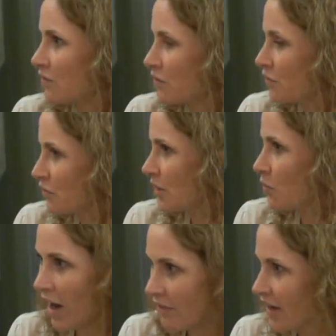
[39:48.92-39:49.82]
for free
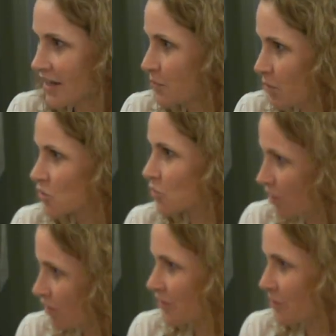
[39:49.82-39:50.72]
Wi-Fi spots all
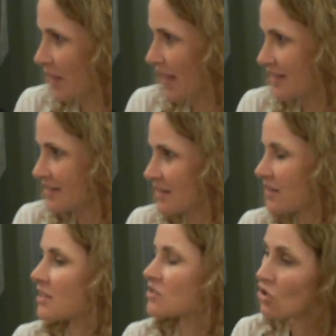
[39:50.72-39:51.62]
over the place.
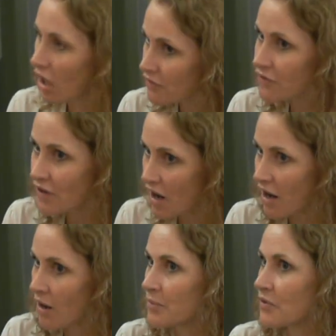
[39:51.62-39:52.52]
It's not
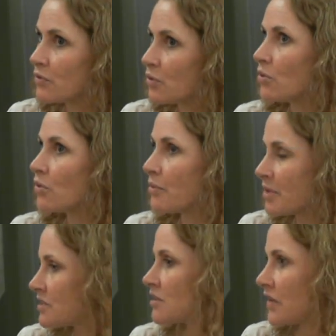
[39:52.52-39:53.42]
far before the
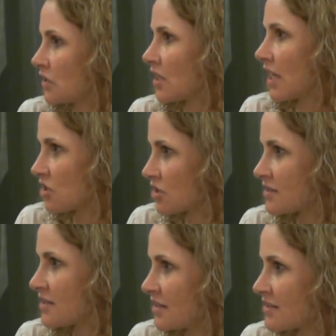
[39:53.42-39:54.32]
Minister of
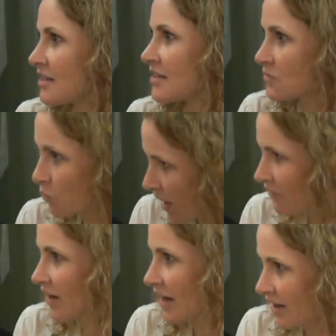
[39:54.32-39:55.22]
Education says there's
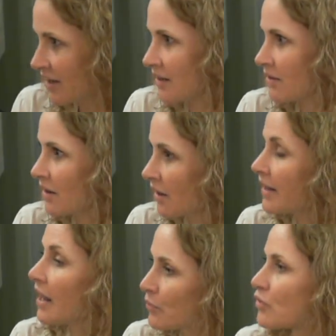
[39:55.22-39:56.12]
Wi-Fi in a
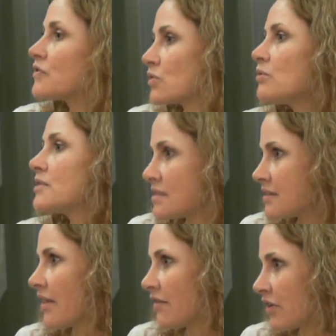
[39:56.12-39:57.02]
number of schools in
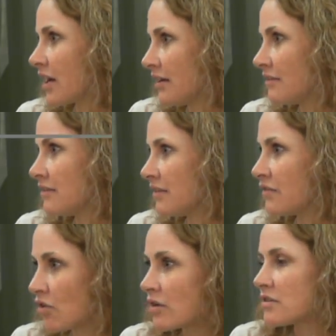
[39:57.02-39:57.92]
South Africa,
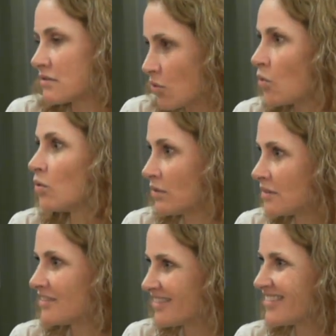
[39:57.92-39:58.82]
if not all.
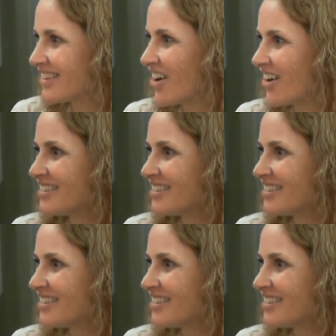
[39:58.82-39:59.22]
Yeah.